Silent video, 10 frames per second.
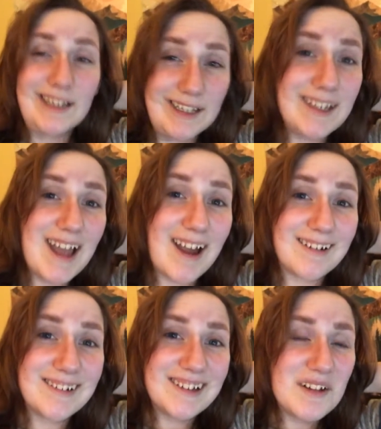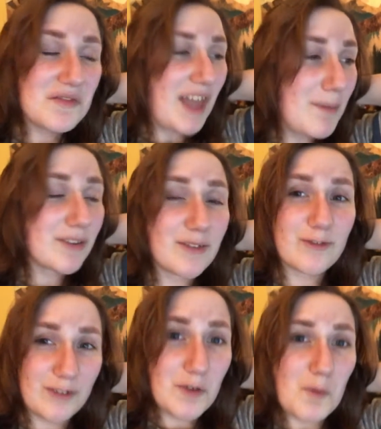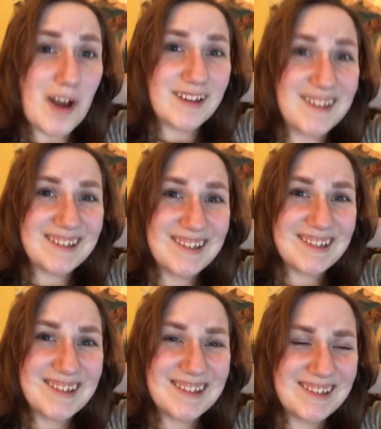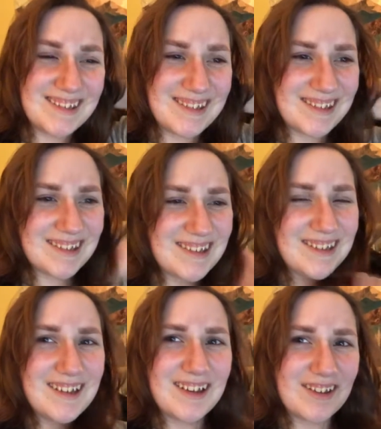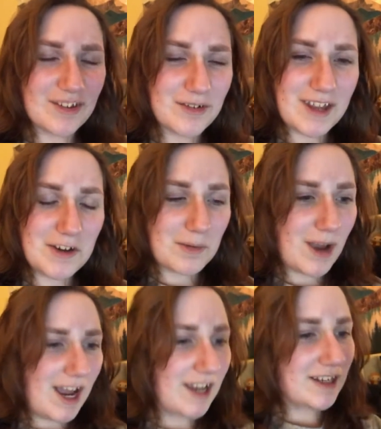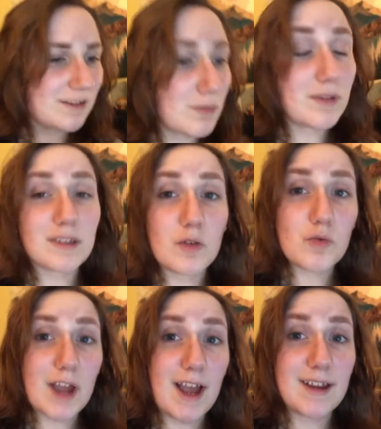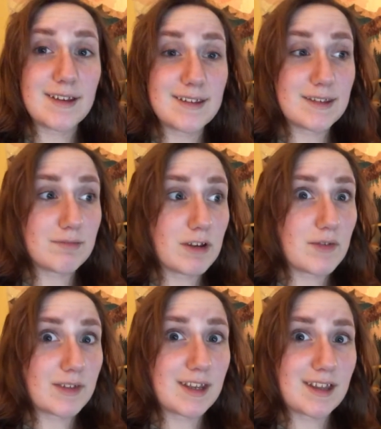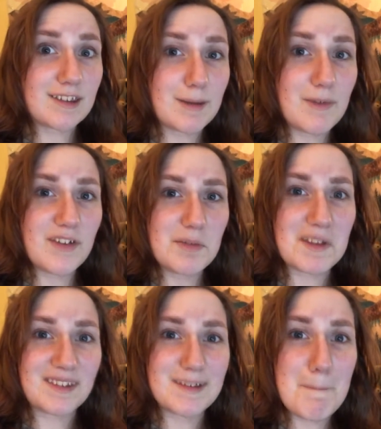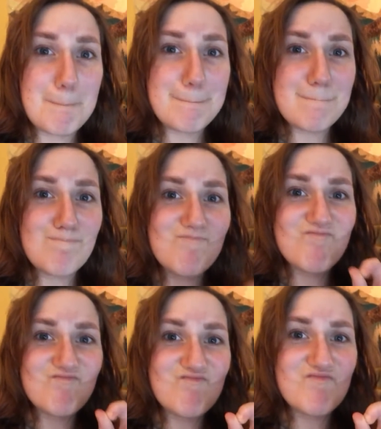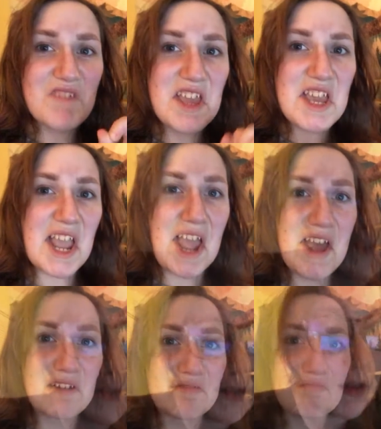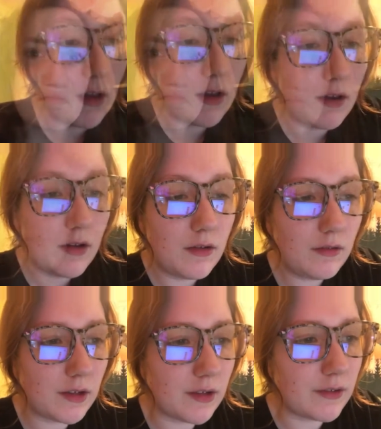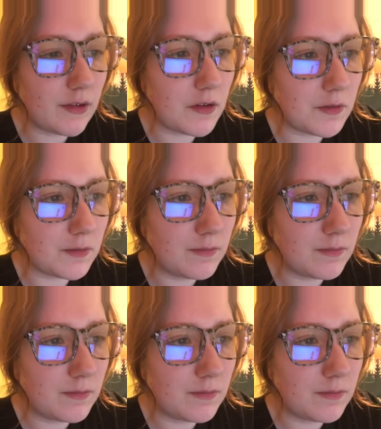yeah, that was a fun one. So, you know, I will see you guys whenever the next time I film is. Yeah. Okay, so